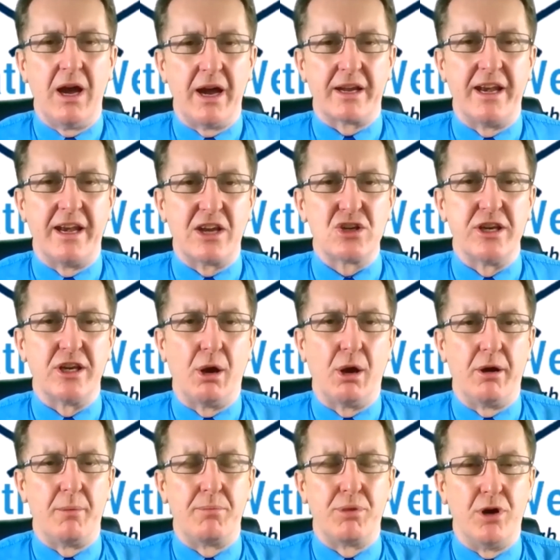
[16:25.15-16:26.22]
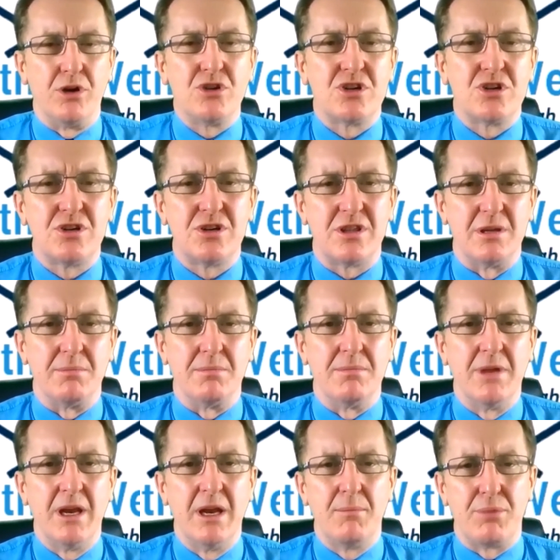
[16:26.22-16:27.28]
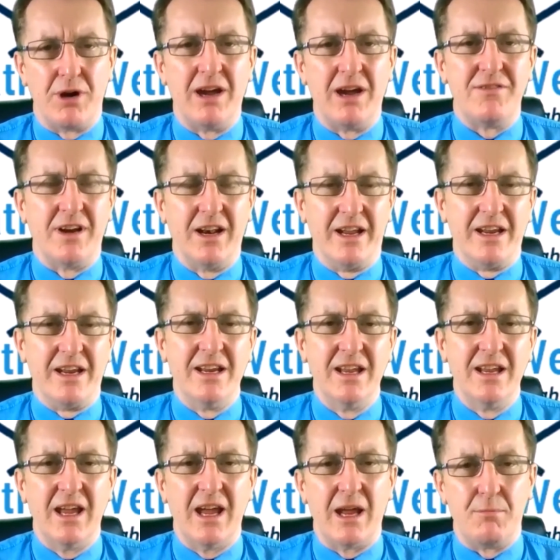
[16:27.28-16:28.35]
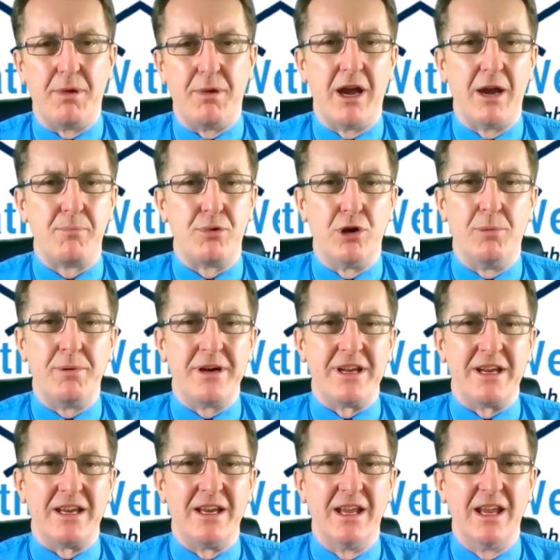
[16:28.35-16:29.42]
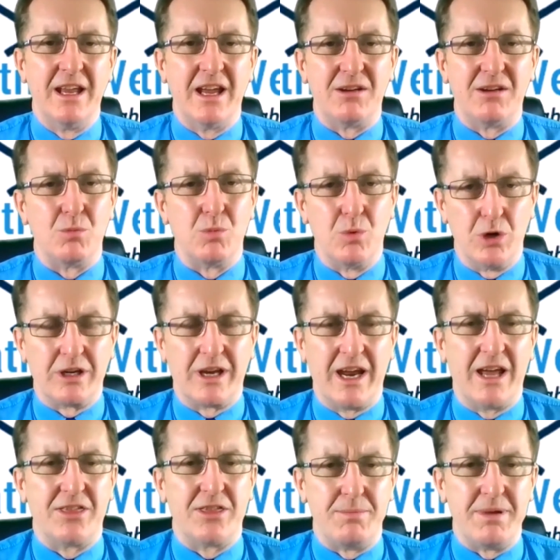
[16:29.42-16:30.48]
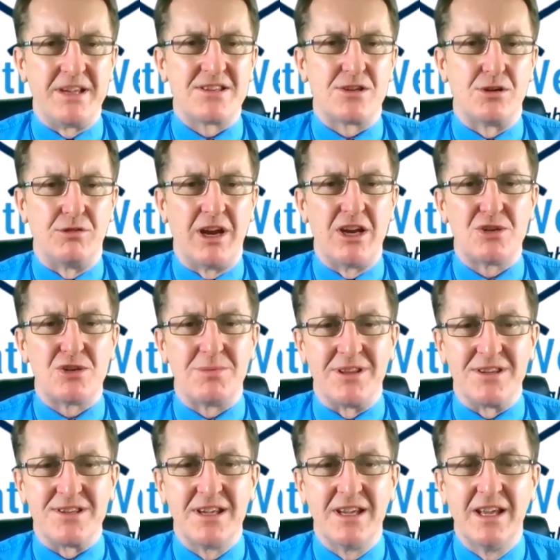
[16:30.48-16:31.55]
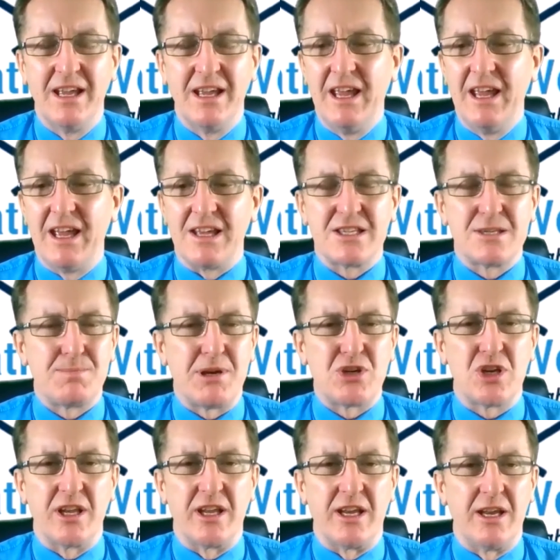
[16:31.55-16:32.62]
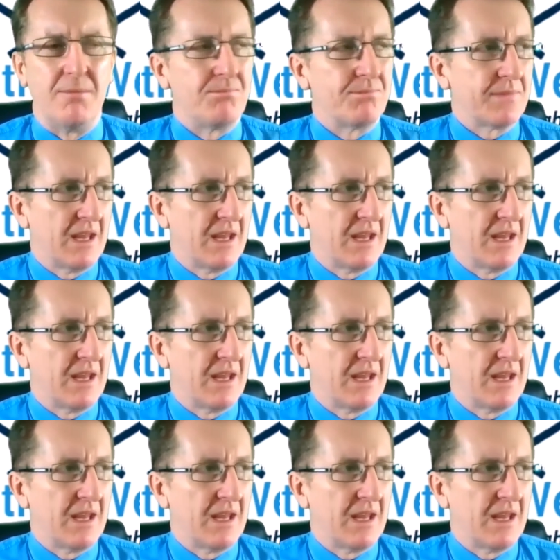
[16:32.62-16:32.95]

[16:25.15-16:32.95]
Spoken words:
I can actually go and approach them privately and buy a property and work out the best arrangements, especially